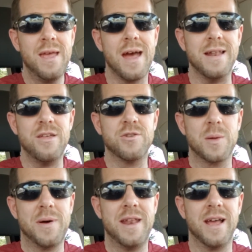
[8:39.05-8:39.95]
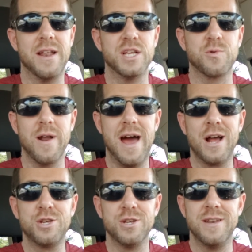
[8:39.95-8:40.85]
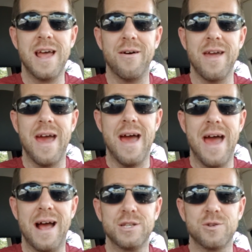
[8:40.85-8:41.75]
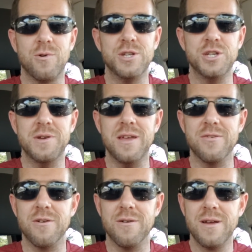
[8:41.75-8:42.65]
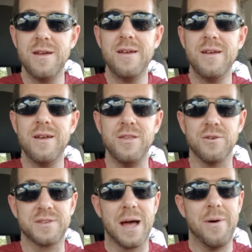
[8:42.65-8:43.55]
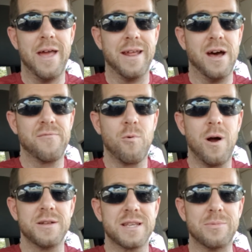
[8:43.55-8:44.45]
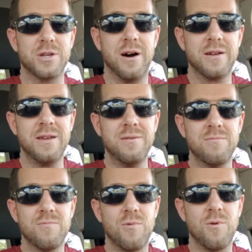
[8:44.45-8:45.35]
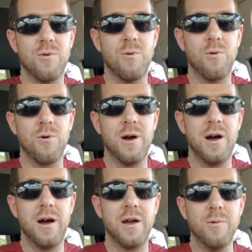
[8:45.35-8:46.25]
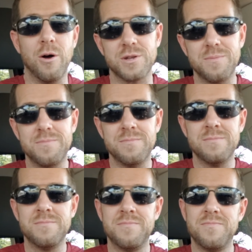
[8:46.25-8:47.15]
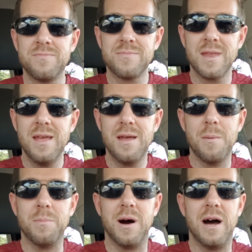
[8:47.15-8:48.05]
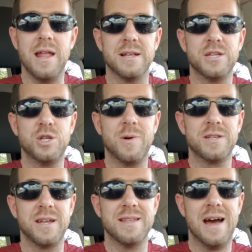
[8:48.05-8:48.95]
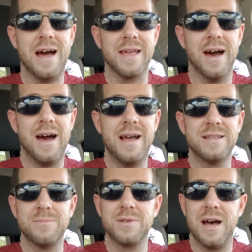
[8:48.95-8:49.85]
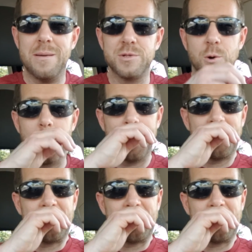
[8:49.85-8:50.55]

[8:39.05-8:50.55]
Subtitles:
And either depending on his reaction, how he acts towards you, either you'll stop hanging out for a while, stop talking, or you won't. But in a situation like that, a guy sometimes, or